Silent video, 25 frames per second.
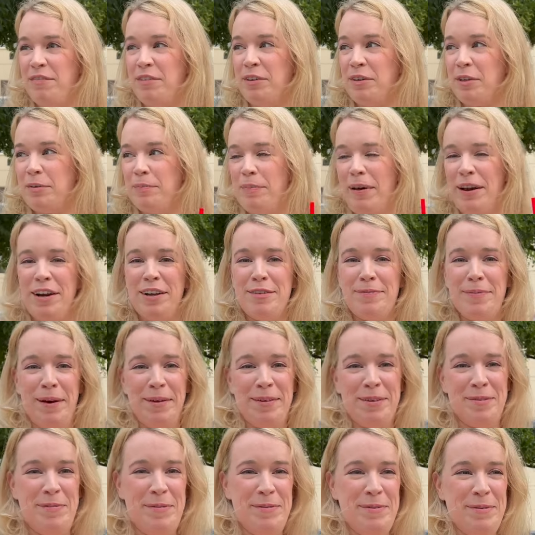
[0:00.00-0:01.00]
Embarrassed by
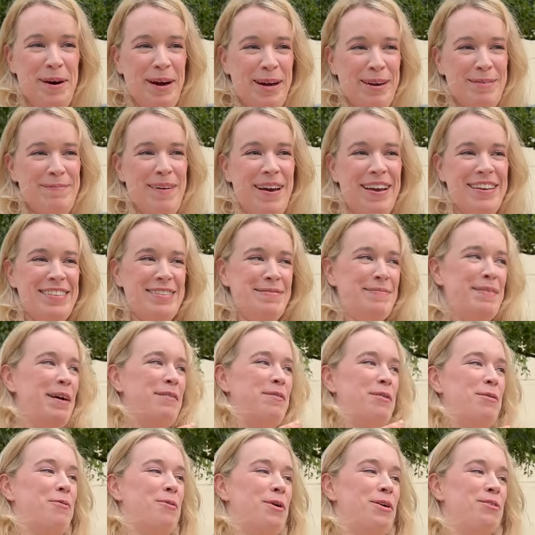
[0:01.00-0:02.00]
these people walking by, see me
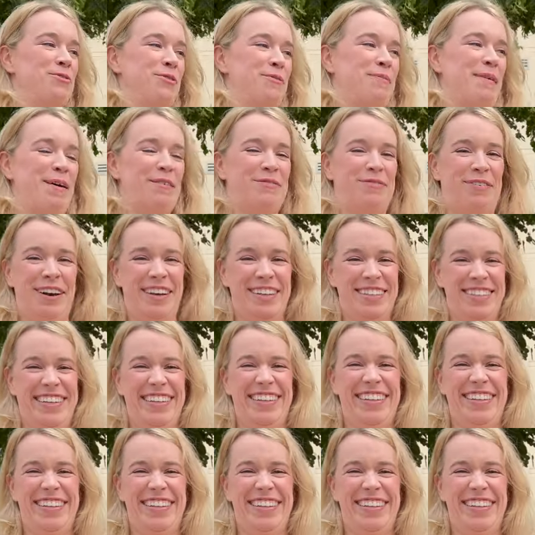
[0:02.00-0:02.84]
having a wardrobe malfunction.